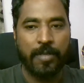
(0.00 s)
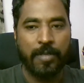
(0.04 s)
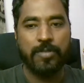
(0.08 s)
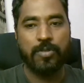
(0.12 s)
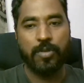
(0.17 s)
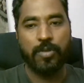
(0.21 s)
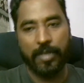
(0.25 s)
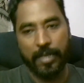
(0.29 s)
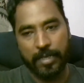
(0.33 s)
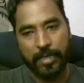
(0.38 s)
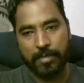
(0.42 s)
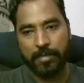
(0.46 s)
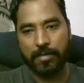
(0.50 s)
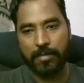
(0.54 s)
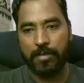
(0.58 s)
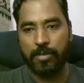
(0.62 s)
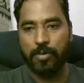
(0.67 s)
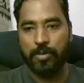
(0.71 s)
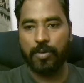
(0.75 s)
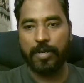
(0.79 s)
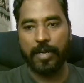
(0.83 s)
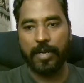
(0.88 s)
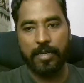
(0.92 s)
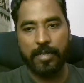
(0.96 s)
So yes,
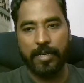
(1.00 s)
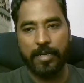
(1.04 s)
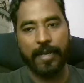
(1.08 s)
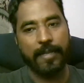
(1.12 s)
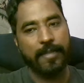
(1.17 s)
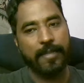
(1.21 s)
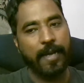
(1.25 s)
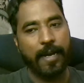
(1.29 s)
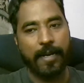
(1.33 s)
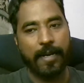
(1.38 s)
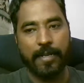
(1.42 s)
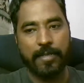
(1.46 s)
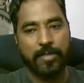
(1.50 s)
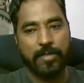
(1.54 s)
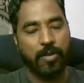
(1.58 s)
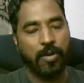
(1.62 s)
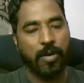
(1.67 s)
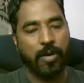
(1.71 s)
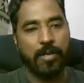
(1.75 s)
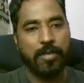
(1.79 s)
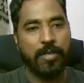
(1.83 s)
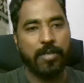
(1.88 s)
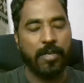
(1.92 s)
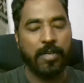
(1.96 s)
you can take that as an
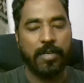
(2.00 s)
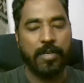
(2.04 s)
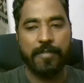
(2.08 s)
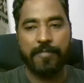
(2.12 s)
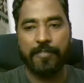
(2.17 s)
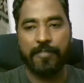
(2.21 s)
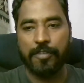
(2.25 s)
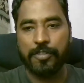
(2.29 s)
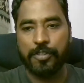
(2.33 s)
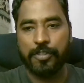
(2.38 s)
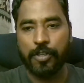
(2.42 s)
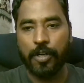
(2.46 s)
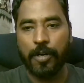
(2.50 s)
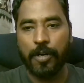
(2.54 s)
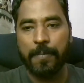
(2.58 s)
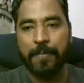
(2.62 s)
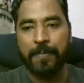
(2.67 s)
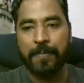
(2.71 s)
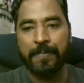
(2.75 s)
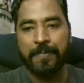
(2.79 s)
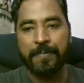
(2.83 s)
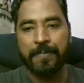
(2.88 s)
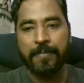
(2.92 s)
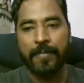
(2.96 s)
alternative for sure.